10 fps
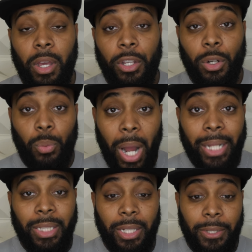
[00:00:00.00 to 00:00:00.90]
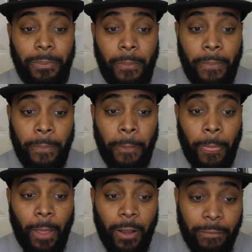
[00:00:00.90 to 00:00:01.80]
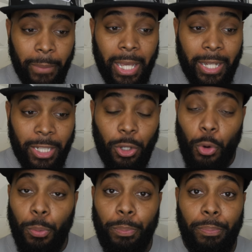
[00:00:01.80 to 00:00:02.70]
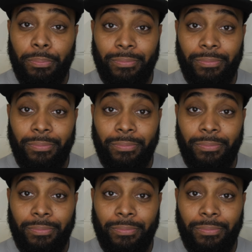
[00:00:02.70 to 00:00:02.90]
you're watching of me and this whole